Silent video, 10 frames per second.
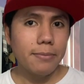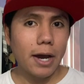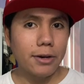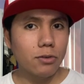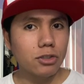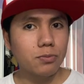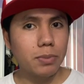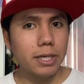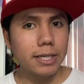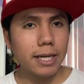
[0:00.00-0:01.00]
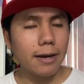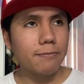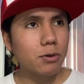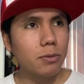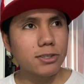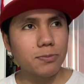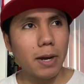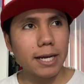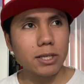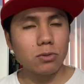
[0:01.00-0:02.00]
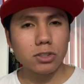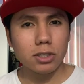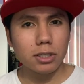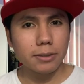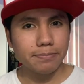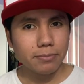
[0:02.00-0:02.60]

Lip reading: I know there's been a few months back there was a